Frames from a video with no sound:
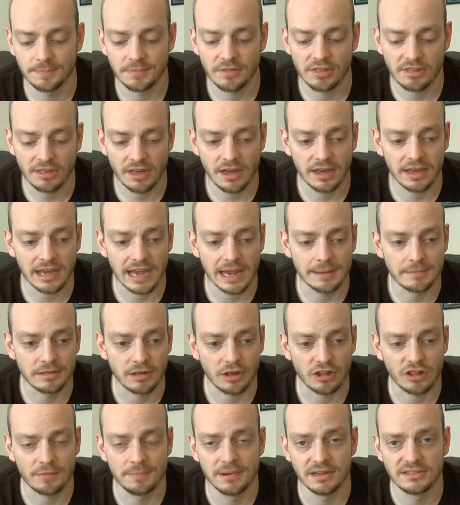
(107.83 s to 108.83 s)
Certain games
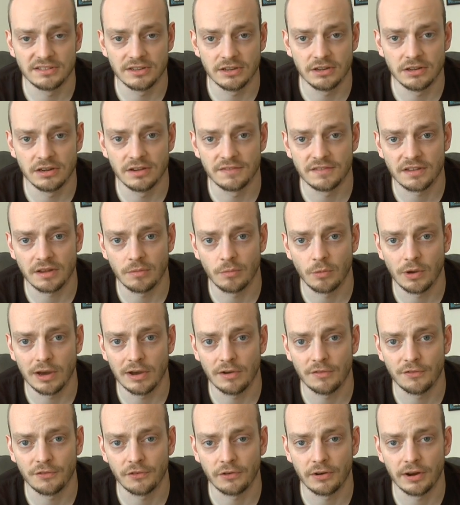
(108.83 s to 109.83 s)
like Splatoon have done
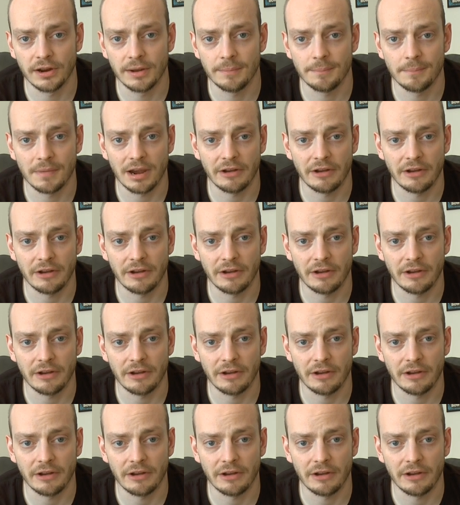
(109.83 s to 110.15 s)
well for it.